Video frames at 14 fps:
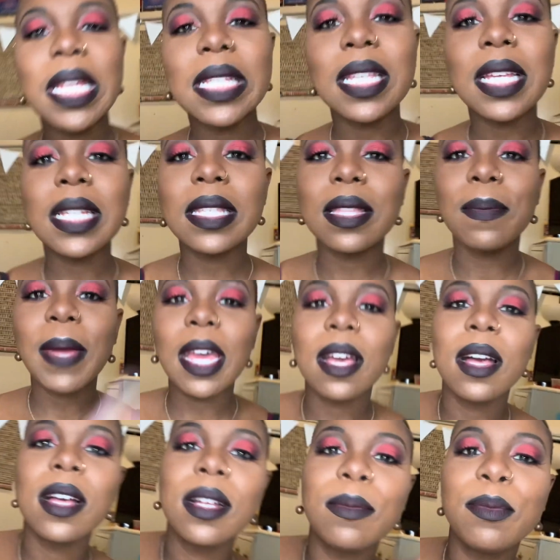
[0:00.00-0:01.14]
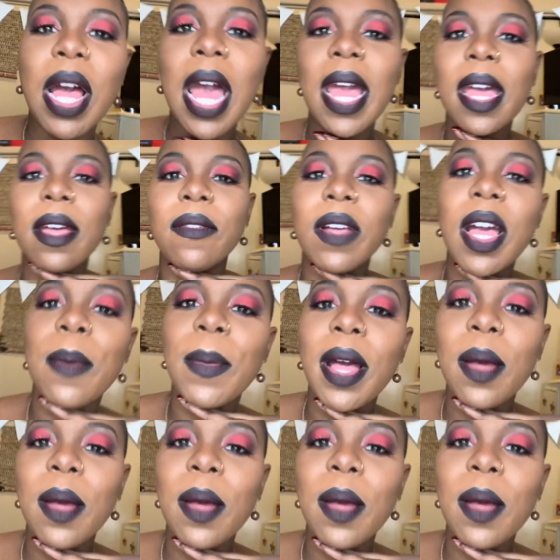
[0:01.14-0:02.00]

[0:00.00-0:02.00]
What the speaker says: this is the makeup I have come